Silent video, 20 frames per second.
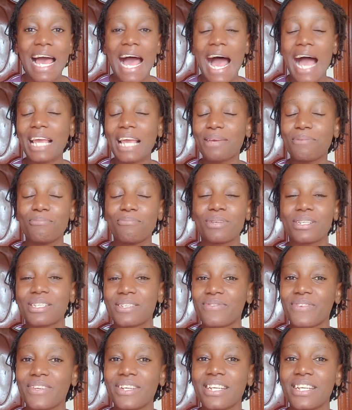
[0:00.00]
Aki
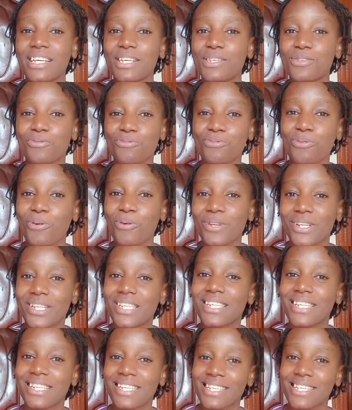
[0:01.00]
breastfeeding is
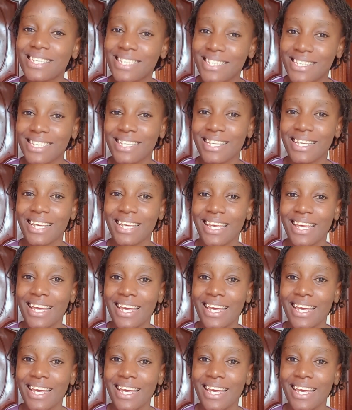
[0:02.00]
not easy.